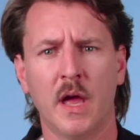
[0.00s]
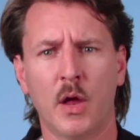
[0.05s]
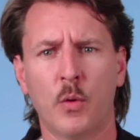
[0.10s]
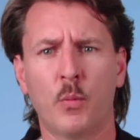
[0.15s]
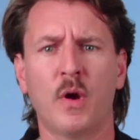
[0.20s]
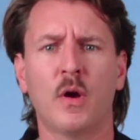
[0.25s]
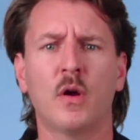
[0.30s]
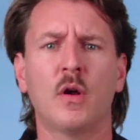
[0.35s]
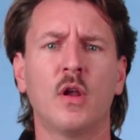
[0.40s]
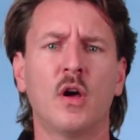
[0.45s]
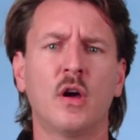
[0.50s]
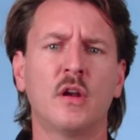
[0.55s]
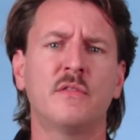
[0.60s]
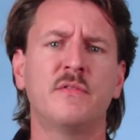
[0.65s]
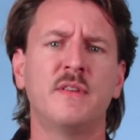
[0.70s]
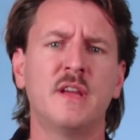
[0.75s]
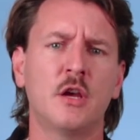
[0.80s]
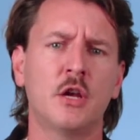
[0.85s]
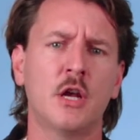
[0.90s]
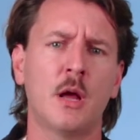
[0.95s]
and where a lot
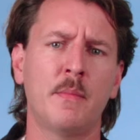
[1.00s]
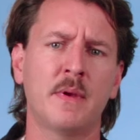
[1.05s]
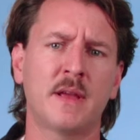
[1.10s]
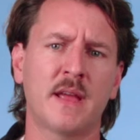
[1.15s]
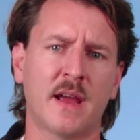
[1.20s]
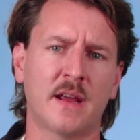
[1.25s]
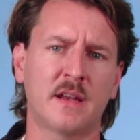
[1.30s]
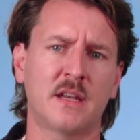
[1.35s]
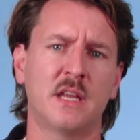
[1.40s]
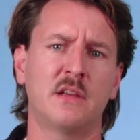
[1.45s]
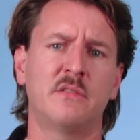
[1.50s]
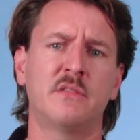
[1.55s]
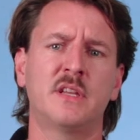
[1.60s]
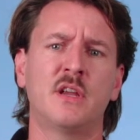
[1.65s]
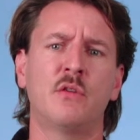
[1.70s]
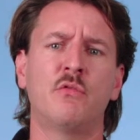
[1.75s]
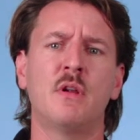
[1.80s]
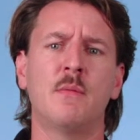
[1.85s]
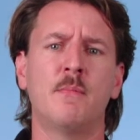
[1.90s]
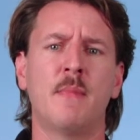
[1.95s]
of economic
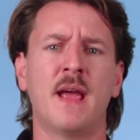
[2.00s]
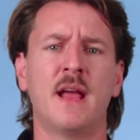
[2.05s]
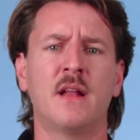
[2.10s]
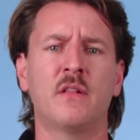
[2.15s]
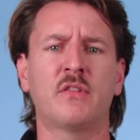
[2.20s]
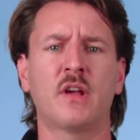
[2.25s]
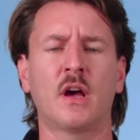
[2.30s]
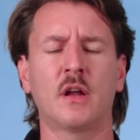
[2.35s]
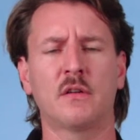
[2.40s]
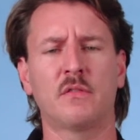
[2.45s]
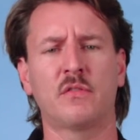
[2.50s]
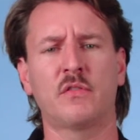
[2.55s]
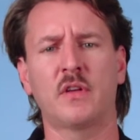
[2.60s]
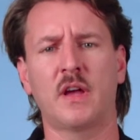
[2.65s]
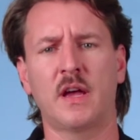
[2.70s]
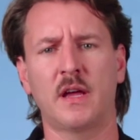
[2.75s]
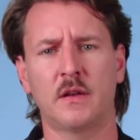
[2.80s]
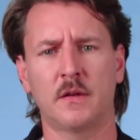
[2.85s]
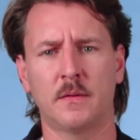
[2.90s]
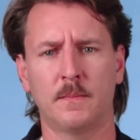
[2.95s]
activity remains out of
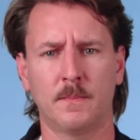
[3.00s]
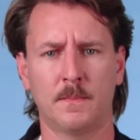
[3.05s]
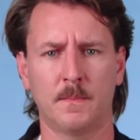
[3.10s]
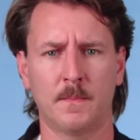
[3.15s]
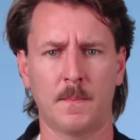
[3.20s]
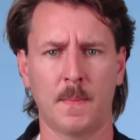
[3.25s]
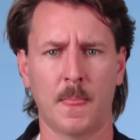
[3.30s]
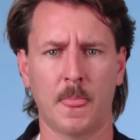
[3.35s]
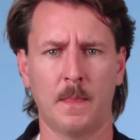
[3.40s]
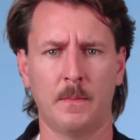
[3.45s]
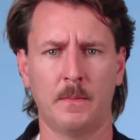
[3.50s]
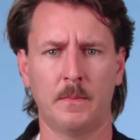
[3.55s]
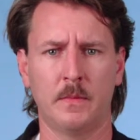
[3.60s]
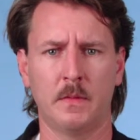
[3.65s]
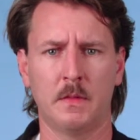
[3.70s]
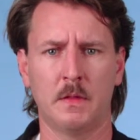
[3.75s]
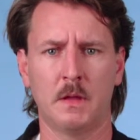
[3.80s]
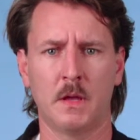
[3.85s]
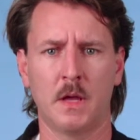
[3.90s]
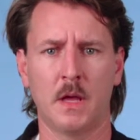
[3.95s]
sight.
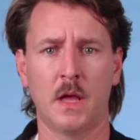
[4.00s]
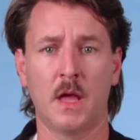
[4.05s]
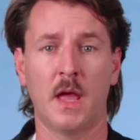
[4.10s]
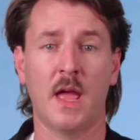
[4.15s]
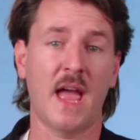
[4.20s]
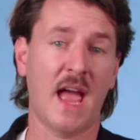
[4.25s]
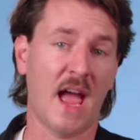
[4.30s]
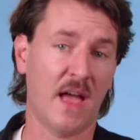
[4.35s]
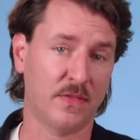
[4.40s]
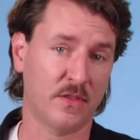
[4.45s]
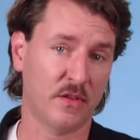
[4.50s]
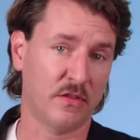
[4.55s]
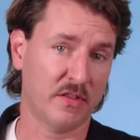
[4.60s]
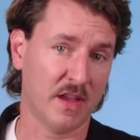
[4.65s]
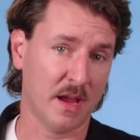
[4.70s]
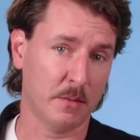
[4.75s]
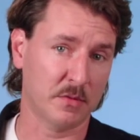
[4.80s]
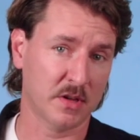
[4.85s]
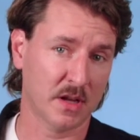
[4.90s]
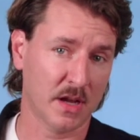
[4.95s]
At the
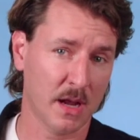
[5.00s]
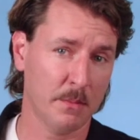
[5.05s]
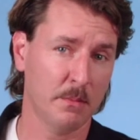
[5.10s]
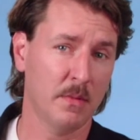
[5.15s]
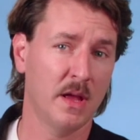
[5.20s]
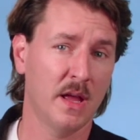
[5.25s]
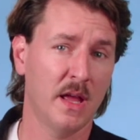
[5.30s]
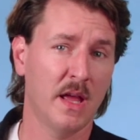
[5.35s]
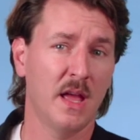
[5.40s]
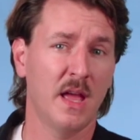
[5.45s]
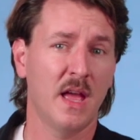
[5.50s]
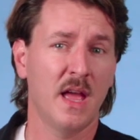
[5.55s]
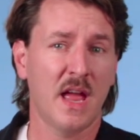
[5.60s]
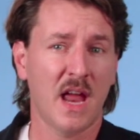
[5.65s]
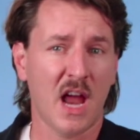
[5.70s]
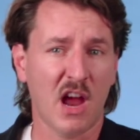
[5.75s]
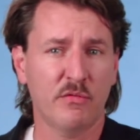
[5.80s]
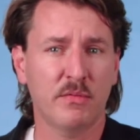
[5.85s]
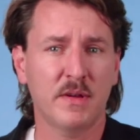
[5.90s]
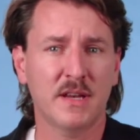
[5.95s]
same
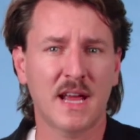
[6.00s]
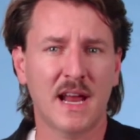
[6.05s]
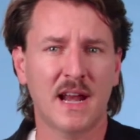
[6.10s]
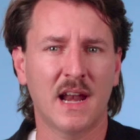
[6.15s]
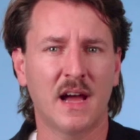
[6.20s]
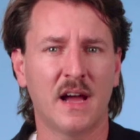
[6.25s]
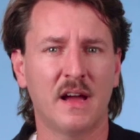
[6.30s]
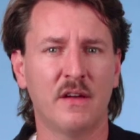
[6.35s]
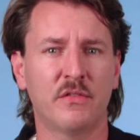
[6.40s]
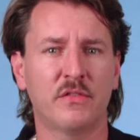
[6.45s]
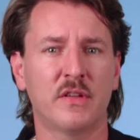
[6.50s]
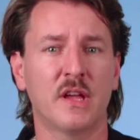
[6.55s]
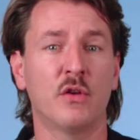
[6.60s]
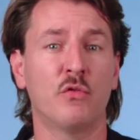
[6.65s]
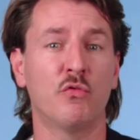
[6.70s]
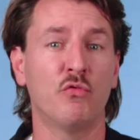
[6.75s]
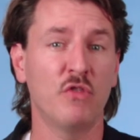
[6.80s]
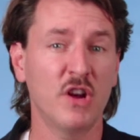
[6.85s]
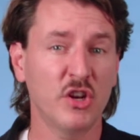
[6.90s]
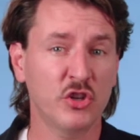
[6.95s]
time, everyday lives
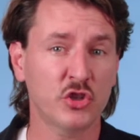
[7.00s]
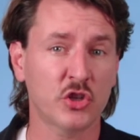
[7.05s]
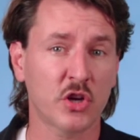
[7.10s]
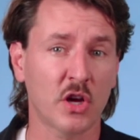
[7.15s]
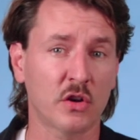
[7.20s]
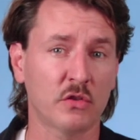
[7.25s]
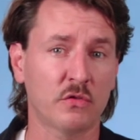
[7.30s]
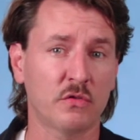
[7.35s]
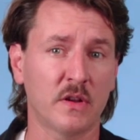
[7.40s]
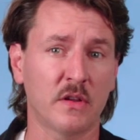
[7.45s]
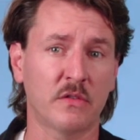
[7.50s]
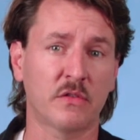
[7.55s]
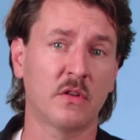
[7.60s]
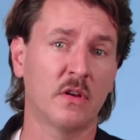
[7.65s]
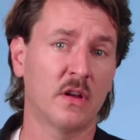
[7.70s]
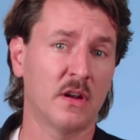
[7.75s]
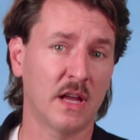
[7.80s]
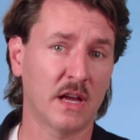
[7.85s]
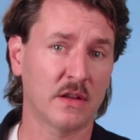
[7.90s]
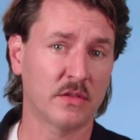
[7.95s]
in rich countries,
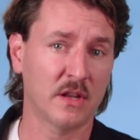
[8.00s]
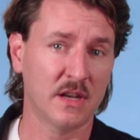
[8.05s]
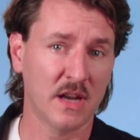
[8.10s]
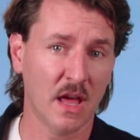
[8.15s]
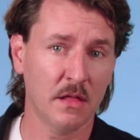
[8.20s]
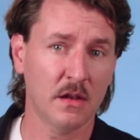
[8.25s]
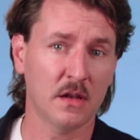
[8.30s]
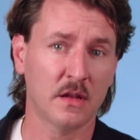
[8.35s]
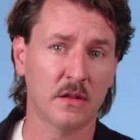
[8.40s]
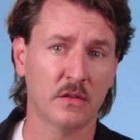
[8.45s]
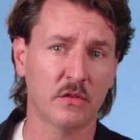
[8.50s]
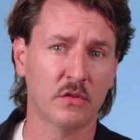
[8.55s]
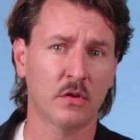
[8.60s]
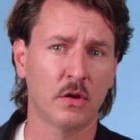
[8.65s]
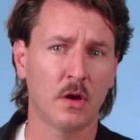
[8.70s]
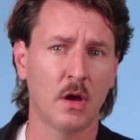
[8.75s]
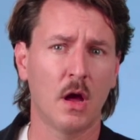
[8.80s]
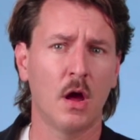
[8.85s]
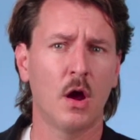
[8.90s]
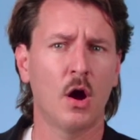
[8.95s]
like the Netherlands,
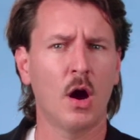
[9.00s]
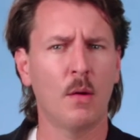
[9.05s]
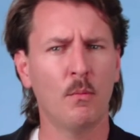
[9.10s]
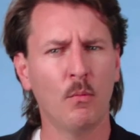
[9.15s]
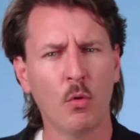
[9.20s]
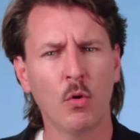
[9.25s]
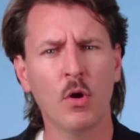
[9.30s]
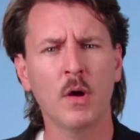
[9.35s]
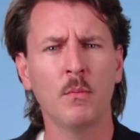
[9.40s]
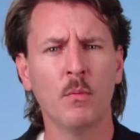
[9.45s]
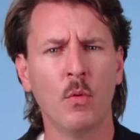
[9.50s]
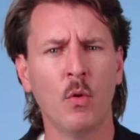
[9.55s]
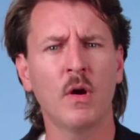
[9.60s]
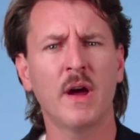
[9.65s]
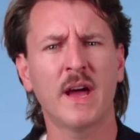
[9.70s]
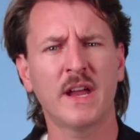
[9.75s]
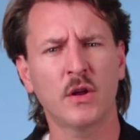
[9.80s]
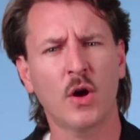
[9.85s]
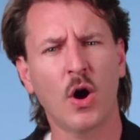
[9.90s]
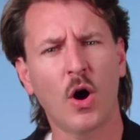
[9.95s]
are more and
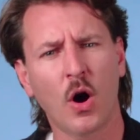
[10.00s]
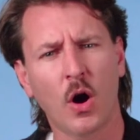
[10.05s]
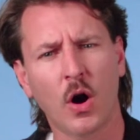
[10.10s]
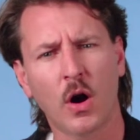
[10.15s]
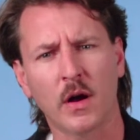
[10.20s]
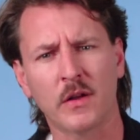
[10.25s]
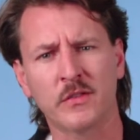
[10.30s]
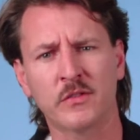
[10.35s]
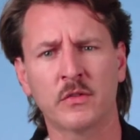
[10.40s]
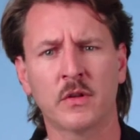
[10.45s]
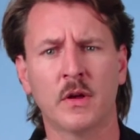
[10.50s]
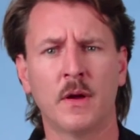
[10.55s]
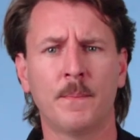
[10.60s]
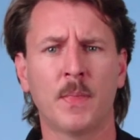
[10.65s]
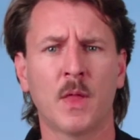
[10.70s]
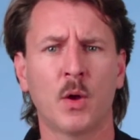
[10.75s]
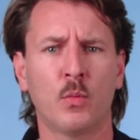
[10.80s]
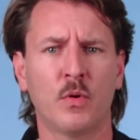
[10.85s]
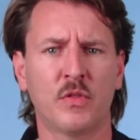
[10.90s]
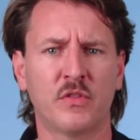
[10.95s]
more at odds
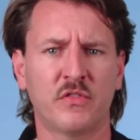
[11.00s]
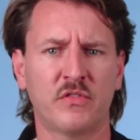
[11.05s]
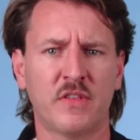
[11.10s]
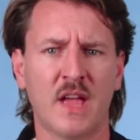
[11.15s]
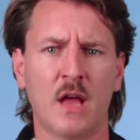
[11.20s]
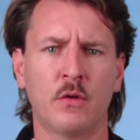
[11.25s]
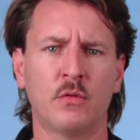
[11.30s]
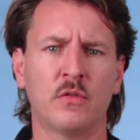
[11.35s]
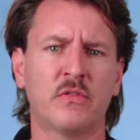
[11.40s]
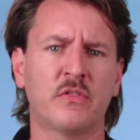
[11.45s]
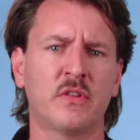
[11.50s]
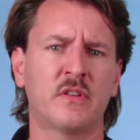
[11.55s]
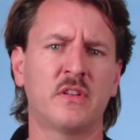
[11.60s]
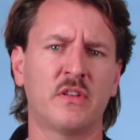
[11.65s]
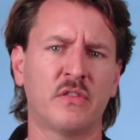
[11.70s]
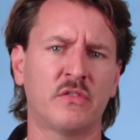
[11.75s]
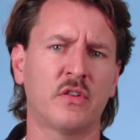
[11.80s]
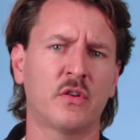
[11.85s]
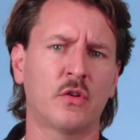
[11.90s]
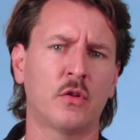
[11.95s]
with standard
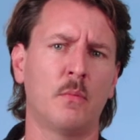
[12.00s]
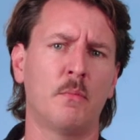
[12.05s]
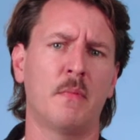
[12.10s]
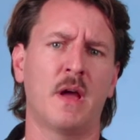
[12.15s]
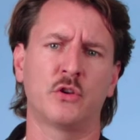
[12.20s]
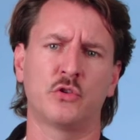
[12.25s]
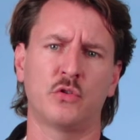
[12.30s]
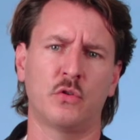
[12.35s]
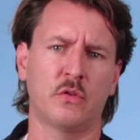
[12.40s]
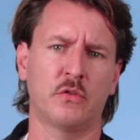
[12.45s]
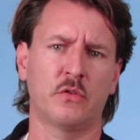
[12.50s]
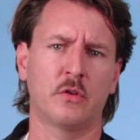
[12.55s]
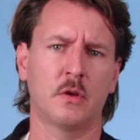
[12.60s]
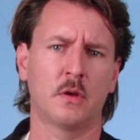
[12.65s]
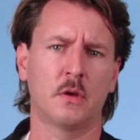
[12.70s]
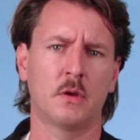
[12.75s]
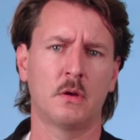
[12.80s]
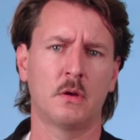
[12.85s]
statistical measures.